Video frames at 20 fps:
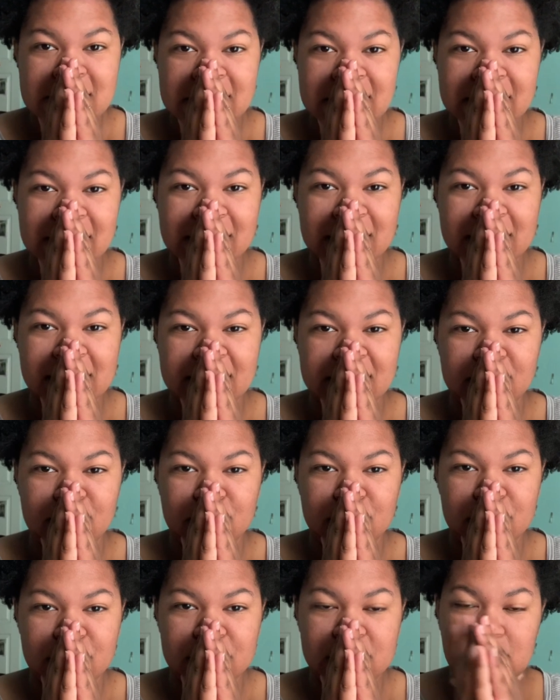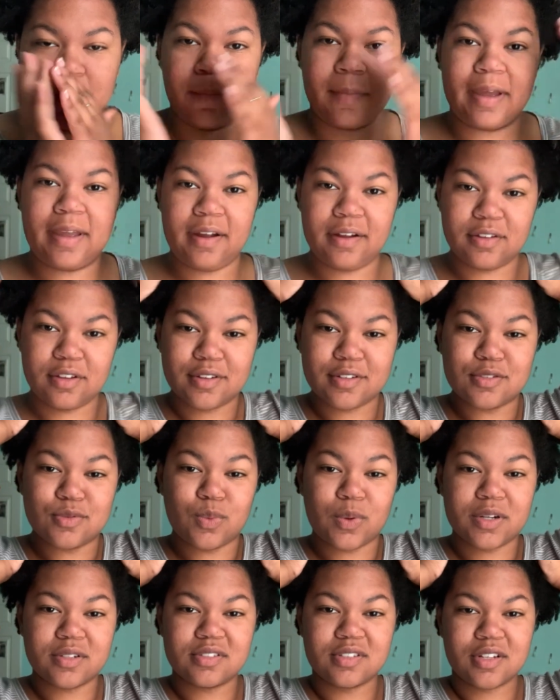So my hair looks
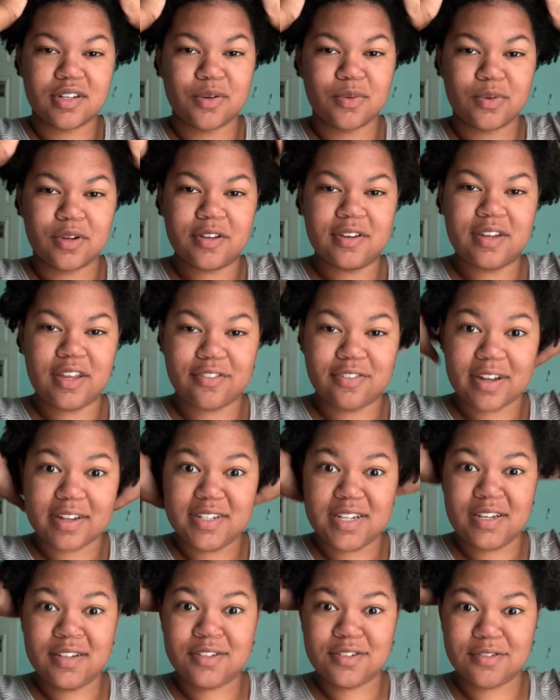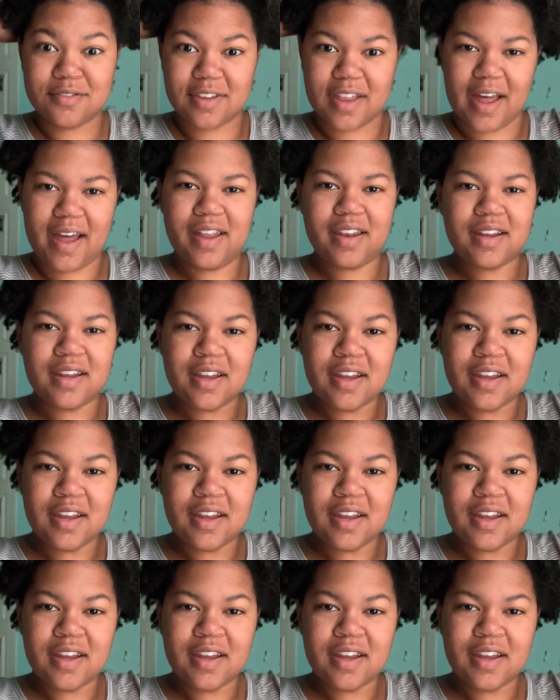worse than it would if I didn't do that.